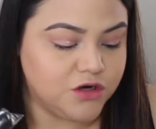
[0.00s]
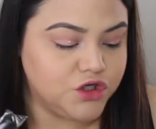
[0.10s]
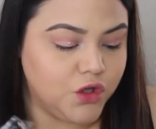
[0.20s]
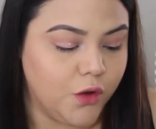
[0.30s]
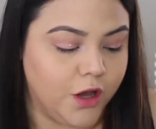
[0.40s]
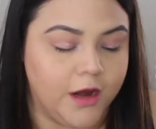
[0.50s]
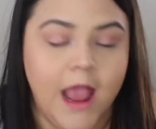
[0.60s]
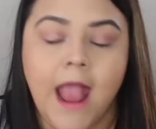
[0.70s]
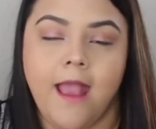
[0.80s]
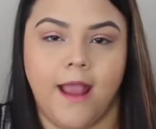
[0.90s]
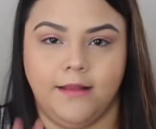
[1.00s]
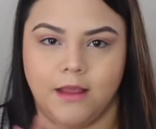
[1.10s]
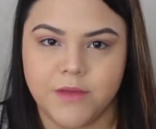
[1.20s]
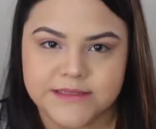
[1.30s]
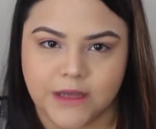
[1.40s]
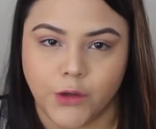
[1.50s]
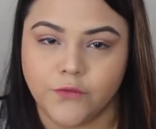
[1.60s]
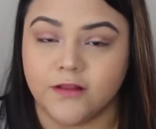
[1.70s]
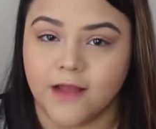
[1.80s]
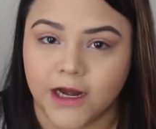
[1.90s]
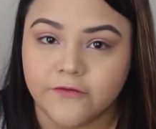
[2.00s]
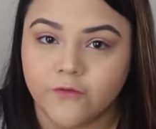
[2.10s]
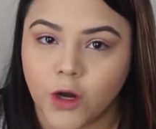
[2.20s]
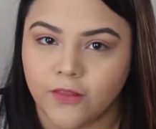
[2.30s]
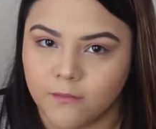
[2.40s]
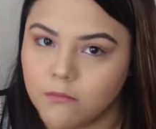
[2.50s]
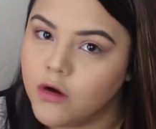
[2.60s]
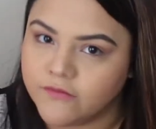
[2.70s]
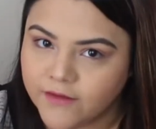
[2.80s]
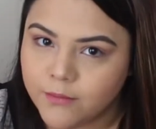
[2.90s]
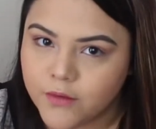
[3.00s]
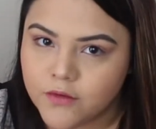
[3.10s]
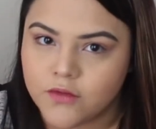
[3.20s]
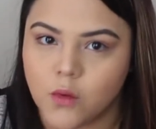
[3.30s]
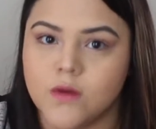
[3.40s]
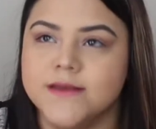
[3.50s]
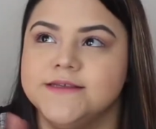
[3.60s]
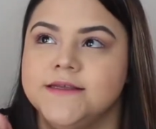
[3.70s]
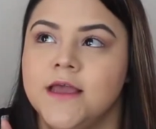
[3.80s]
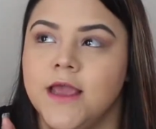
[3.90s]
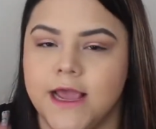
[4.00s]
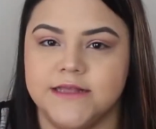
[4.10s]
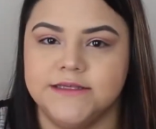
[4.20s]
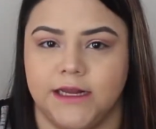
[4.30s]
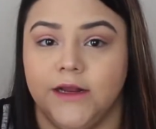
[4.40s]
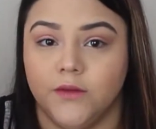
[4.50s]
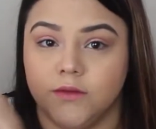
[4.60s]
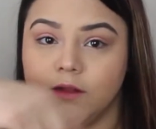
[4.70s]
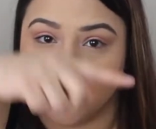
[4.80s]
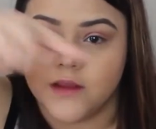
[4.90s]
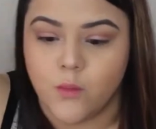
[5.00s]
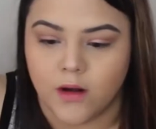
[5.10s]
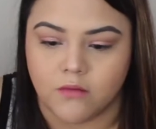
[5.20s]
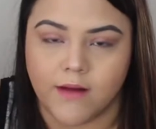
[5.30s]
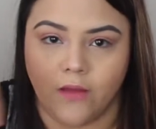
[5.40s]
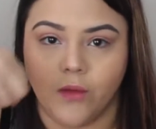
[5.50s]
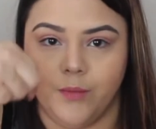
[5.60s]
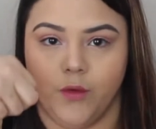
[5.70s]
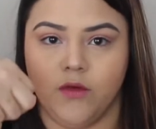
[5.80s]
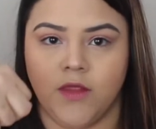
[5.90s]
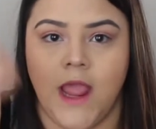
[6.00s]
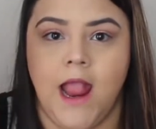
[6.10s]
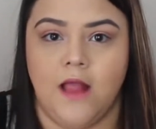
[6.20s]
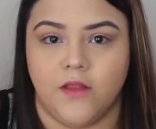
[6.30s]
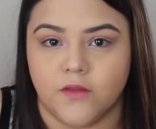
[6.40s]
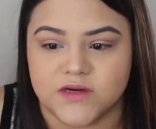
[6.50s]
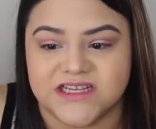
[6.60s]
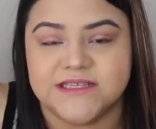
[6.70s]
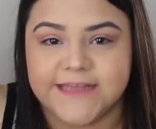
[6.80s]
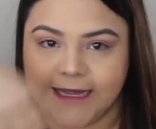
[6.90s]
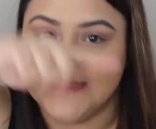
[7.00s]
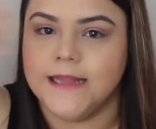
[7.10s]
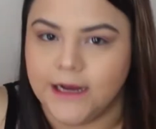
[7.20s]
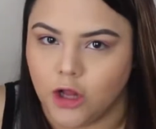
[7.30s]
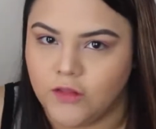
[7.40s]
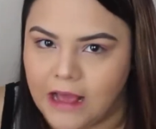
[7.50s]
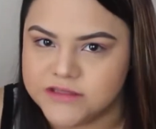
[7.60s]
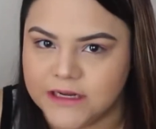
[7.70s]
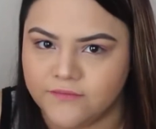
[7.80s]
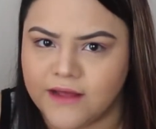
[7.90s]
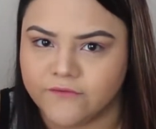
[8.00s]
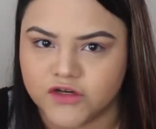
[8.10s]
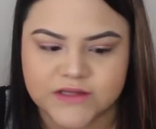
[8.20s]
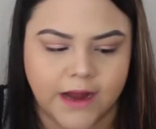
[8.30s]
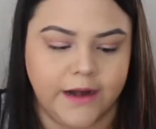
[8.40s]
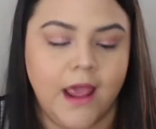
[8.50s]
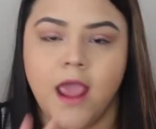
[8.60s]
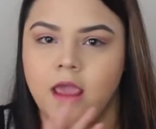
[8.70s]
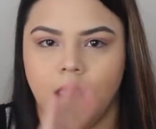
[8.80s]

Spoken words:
They are so good. And let me tell you, the line for the Morphe booth was insane. It literally went around the booth, and then there was a second line on the outside of that first line.